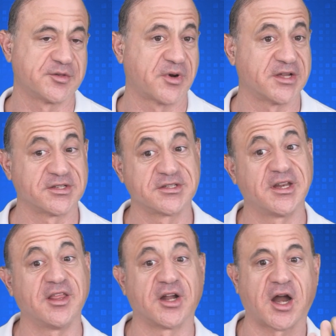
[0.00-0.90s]
process can
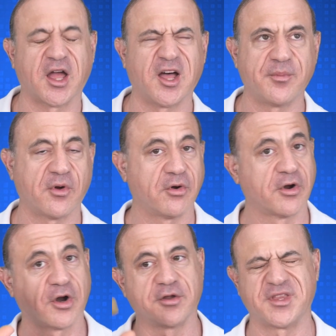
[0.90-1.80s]
either help or
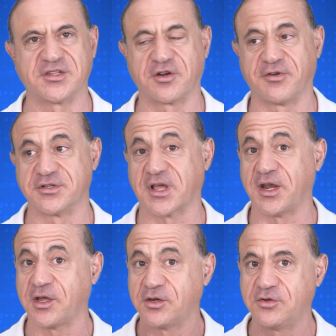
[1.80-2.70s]
hurt these careers. And
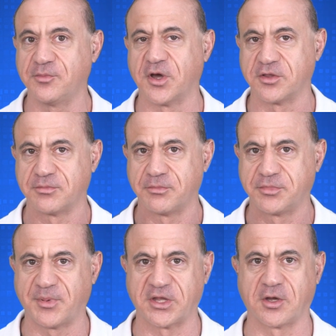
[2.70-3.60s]
it can do both,
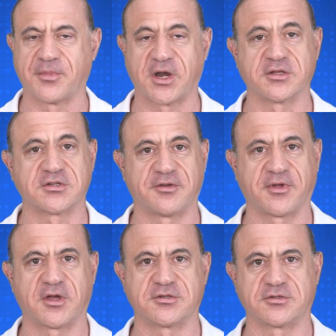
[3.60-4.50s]
depending upon how
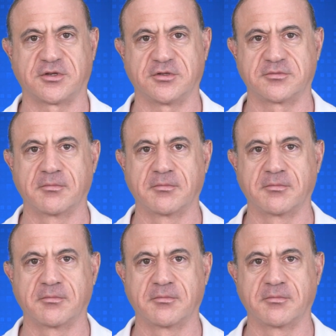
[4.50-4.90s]
certifications are used.